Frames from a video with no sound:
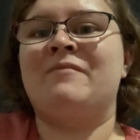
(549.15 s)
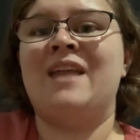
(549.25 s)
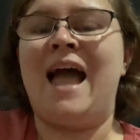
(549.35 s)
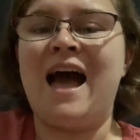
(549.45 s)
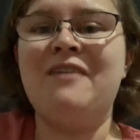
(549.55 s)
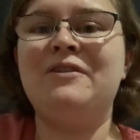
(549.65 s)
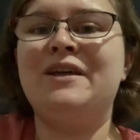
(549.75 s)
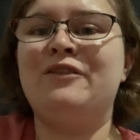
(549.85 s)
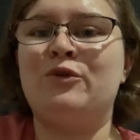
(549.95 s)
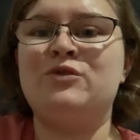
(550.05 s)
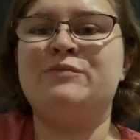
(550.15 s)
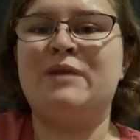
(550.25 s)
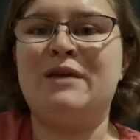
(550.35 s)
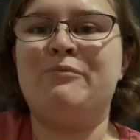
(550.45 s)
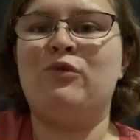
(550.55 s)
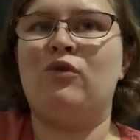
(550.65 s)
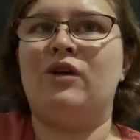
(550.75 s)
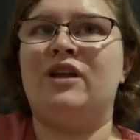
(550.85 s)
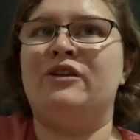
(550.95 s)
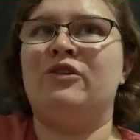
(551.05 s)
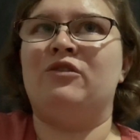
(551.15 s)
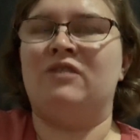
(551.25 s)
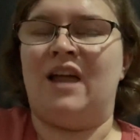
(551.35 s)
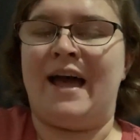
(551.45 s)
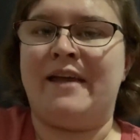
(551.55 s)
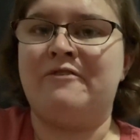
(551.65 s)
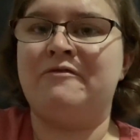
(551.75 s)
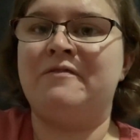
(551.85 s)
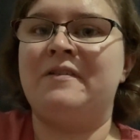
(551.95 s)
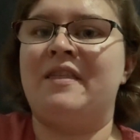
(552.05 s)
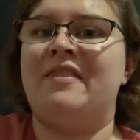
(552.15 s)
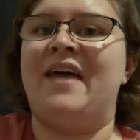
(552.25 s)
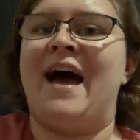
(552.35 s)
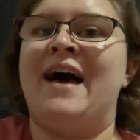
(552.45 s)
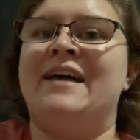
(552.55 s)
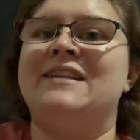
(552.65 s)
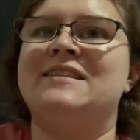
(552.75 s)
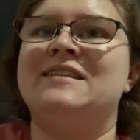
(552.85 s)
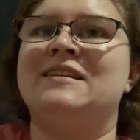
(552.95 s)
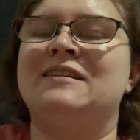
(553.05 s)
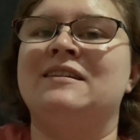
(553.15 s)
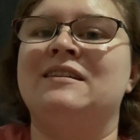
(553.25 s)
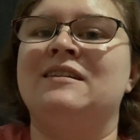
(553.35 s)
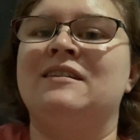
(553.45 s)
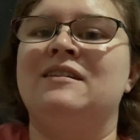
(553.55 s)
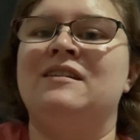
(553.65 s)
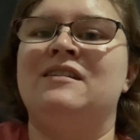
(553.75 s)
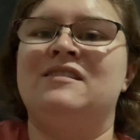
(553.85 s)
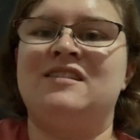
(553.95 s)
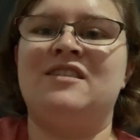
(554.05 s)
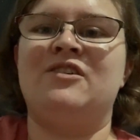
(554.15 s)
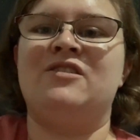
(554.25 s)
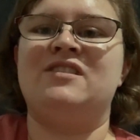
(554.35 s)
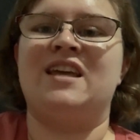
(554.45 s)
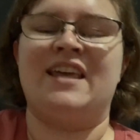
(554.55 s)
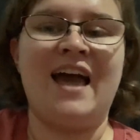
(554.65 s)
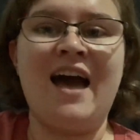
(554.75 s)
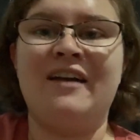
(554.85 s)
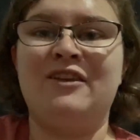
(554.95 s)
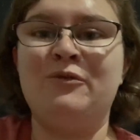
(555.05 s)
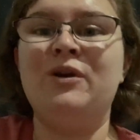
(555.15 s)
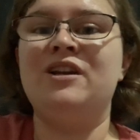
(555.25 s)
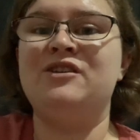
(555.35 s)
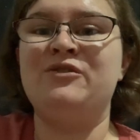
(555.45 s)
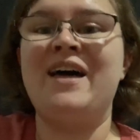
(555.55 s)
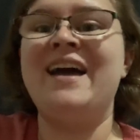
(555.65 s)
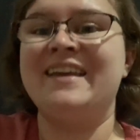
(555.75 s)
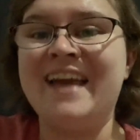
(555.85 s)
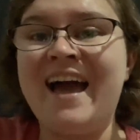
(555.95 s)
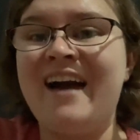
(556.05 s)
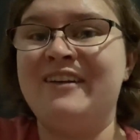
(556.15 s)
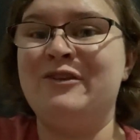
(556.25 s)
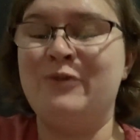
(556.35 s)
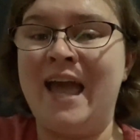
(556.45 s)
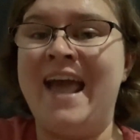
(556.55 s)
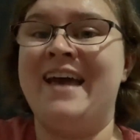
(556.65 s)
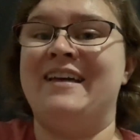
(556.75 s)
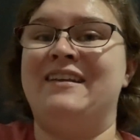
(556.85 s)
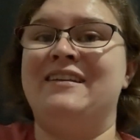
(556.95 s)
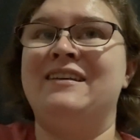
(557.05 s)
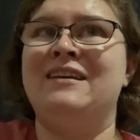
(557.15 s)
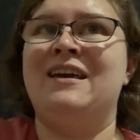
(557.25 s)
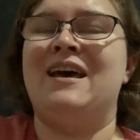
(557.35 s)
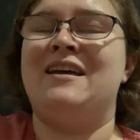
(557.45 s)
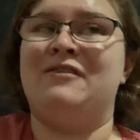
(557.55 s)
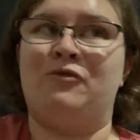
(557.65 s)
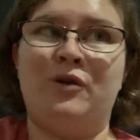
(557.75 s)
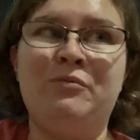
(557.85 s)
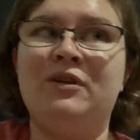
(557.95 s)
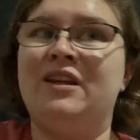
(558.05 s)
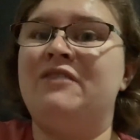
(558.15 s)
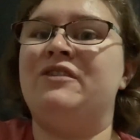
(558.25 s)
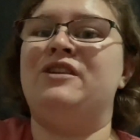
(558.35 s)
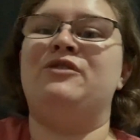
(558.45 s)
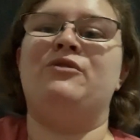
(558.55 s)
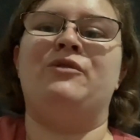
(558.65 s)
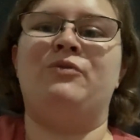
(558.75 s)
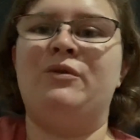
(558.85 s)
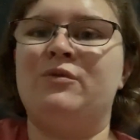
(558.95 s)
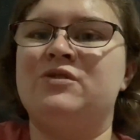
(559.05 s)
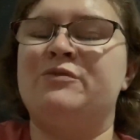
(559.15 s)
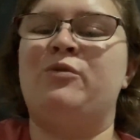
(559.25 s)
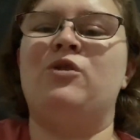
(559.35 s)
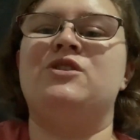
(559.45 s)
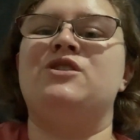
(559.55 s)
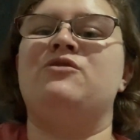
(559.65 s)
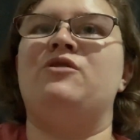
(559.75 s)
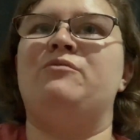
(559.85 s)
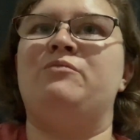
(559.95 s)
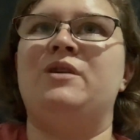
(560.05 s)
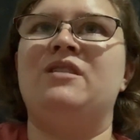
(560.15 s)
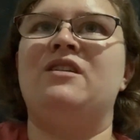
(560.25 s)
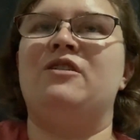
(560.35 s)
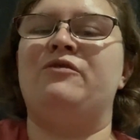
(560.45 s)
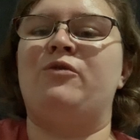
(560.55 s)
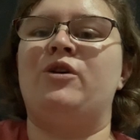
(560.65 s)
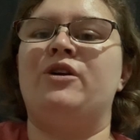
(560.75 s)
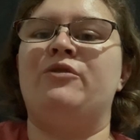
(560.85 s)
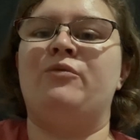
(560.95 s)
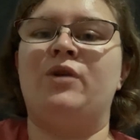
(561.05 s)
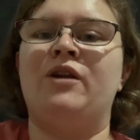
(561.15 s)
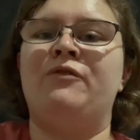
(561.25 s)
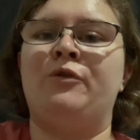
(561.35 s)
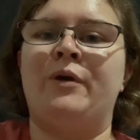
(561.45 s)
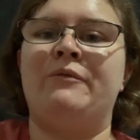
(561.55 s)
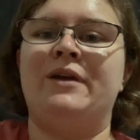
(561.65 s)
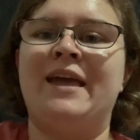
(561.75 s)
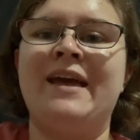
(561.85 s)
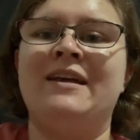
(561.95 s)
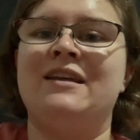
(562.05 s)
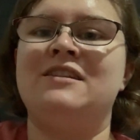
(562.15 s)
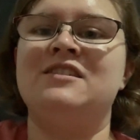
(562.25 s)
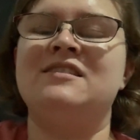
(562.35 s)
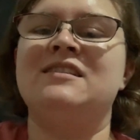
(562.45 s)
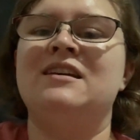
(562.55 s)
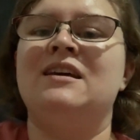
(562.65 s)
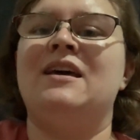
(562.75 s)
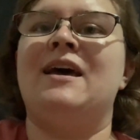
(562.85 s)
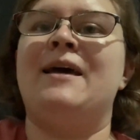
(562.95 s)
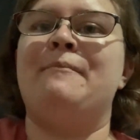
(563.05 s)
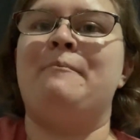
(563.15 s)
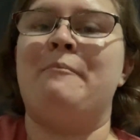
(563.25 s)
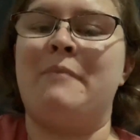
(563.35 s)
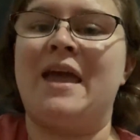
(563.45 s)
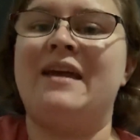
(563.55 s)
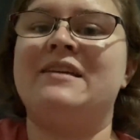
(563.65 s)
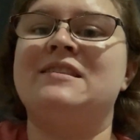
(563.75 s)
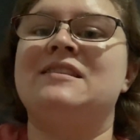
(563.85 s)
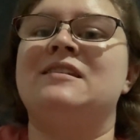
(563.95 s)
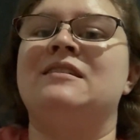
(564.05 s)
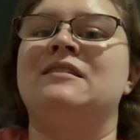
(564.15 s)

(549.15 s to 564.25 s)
having those people in your life that sit there and say, yeah, you want to do that? Yeah, you can. And we believe in you and we will support you and be there for you in whatever way we can. It just, it makes